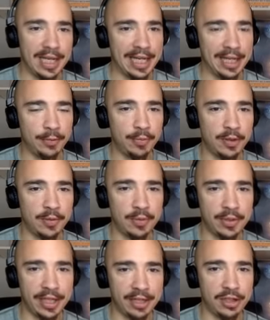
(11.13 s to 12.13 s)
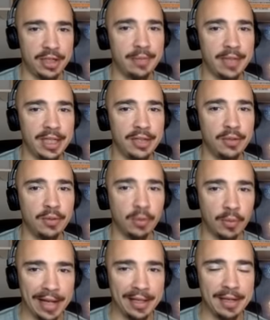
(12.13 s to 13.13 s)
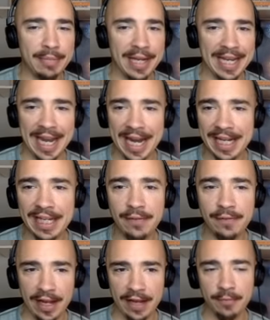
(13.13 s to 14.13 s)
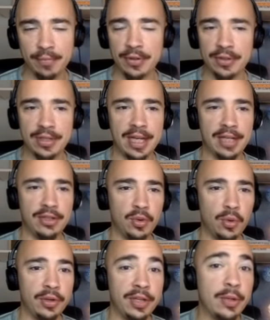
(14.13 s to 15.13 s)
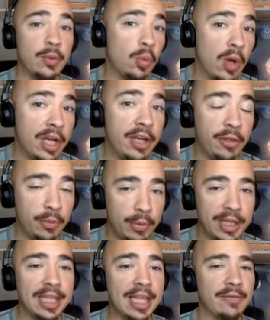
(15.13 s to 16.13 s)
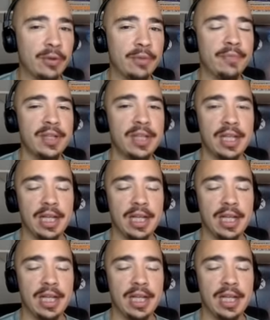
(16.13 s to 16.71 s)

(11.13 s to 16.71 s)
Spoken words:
Experts predict Shiba Inu will rally by 85% toward the 1.3 level.